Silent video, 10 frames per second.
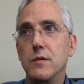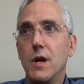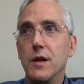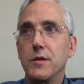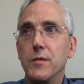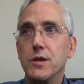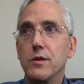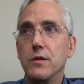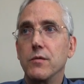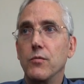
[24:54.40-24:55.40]
to
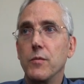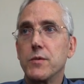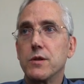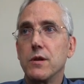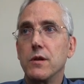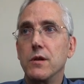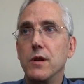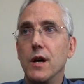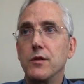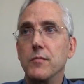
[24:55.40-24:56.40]
mention,
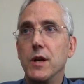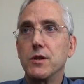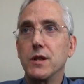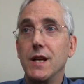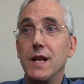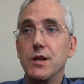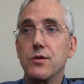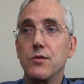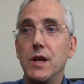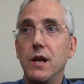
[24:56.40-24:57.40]
not to mention the
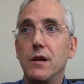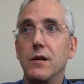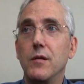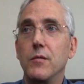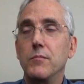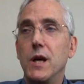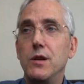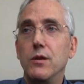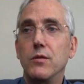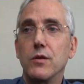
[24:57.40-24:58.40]
history
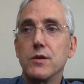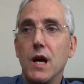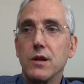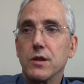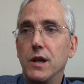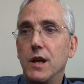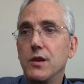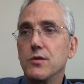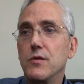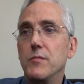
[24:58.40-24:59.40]
menu. There's actually a
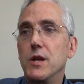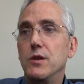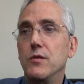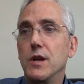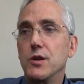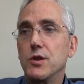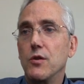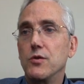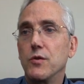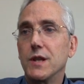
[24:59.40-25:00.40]
history menu that
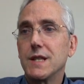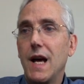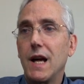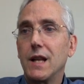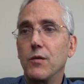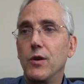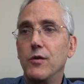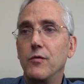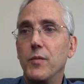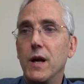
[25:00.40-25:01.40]
shows you exactly where
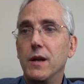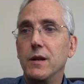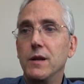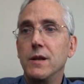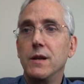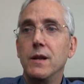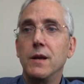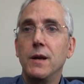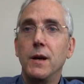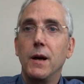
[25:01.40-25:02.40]
you've been.
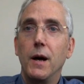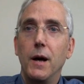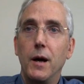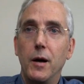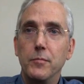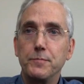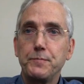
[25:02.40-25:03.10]
But